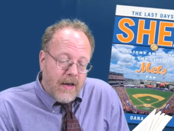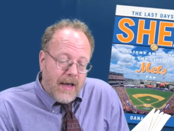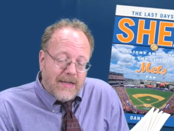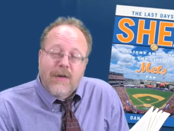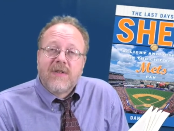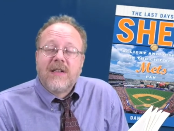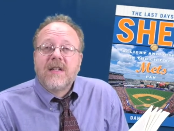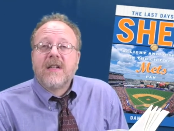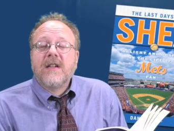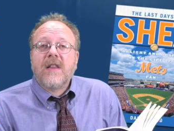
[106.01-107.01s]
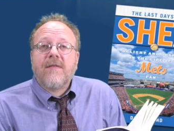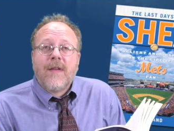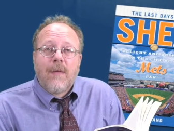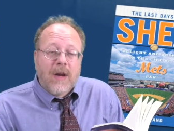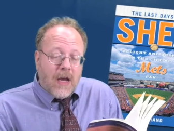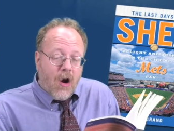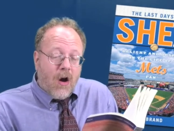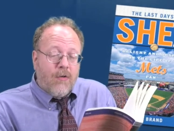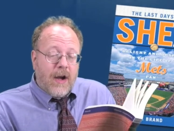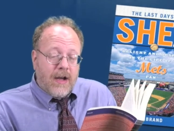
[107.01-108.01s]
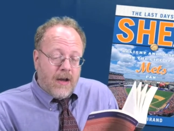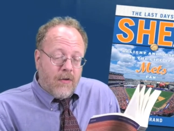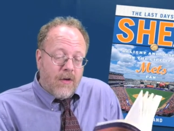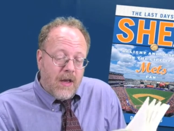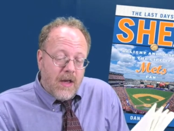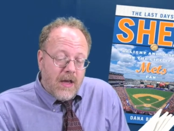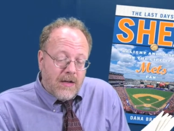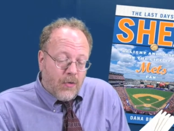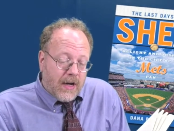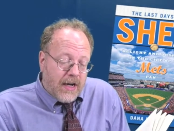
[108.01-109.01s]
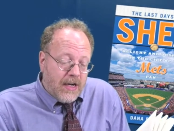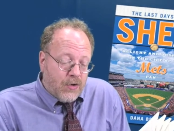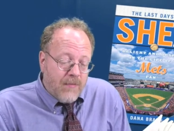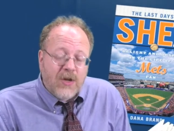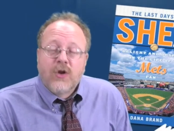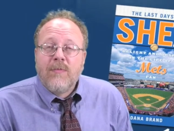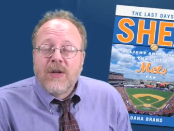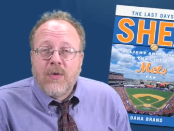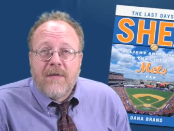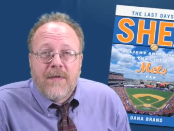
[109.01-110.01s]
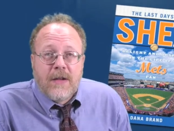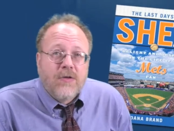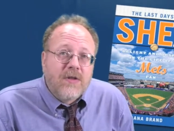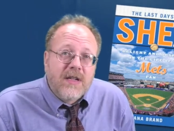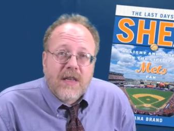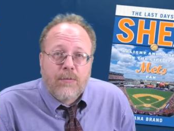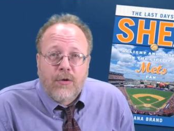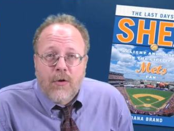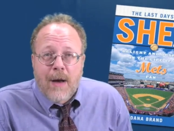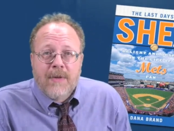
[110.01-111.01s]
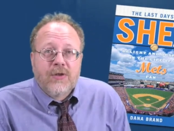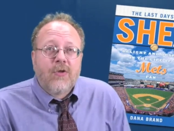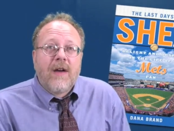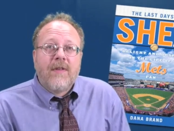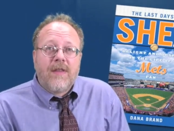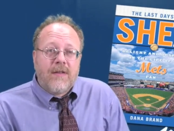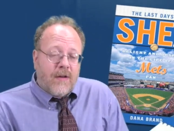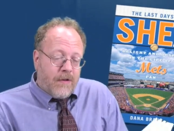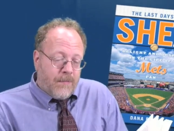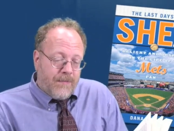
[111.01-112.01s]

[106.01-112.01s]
as I was listening to the family car radio during an intermission between features at the Paramus Drive In Theater.